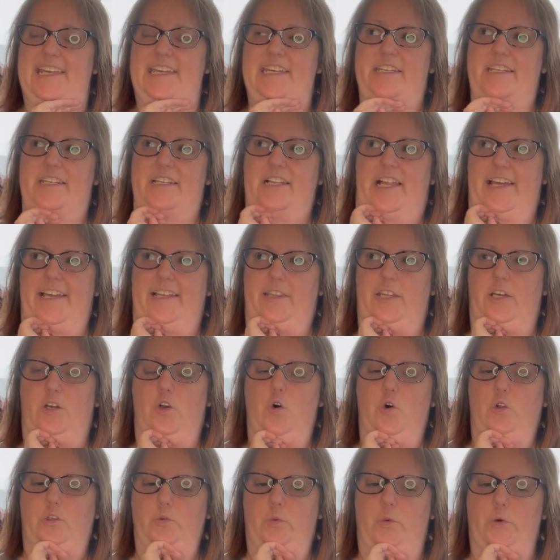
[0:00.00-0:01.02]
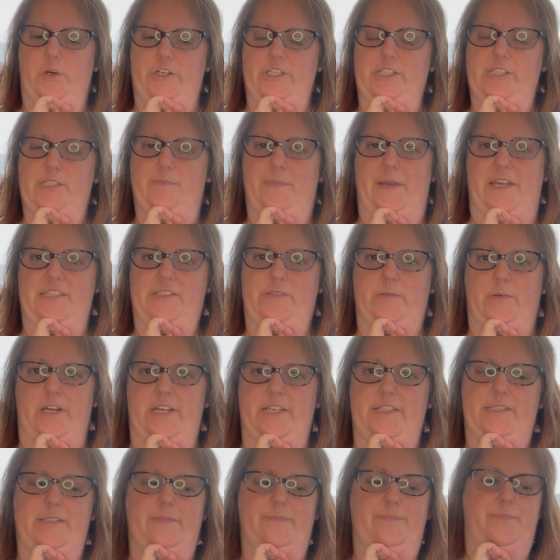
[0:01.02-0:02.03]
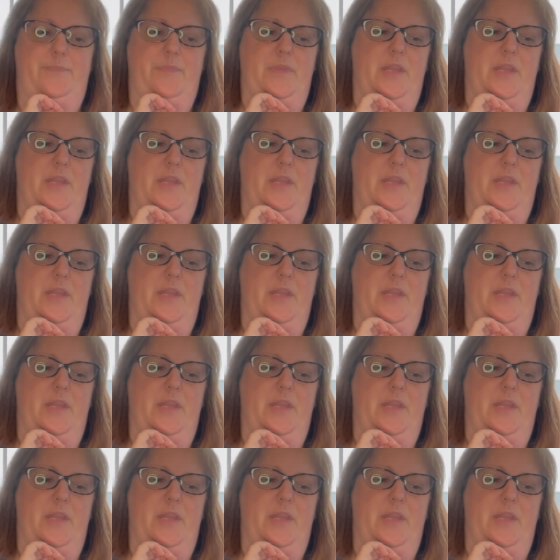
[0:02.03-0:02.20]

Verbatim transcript: in like the Cold War space race